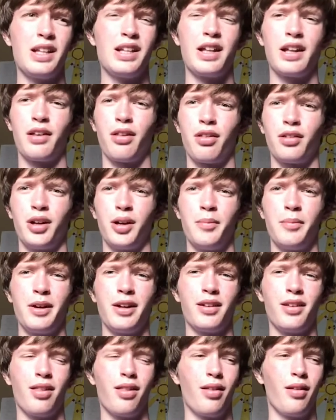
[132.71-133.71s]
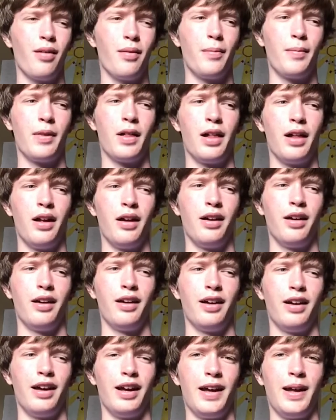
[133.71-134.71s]
like Starbucks.
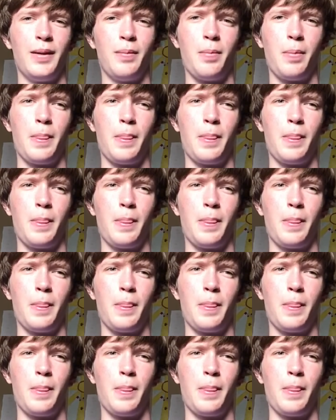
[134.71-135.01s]
And